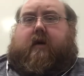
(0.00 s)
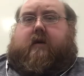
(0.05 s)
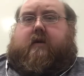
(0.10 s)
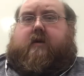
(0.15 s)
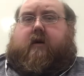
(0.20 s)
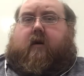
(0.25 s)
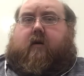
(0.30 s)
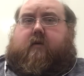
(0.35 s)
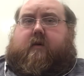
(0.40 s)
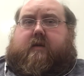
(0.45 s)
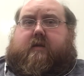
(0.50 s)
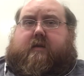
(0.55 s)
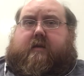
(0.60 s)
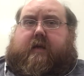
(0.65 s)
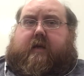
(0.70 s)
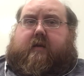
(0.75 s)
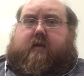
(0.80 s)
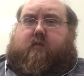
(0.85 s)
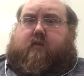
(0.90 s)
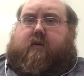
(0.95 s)
to always
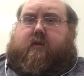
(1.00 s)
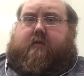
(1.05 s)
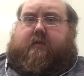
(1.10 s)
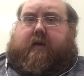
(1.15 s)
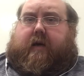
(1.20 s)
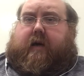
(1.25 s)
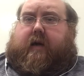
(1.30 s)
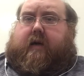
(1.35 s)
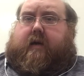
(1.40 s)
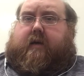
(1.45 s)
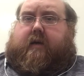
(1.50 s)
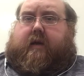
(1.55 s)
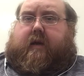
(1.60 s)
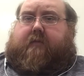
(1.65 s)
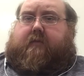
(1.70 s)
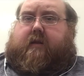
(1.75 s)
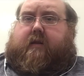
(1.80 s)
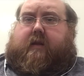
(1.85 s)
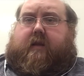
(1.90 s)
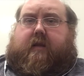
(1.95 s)
seek the will of God in
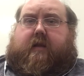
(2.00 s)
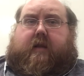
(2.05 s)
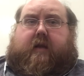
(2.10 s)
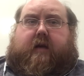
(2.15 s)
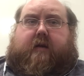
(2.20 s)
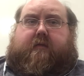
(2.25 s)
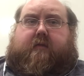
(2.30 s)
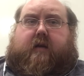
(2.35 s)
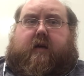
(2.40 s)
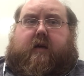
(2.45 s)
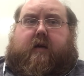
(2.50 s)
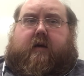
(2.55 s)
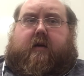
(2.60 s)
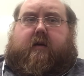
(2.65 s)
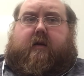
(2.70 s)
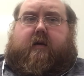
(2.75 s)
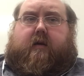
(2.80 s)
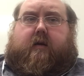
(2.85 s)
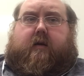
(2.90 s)
everything that I have done.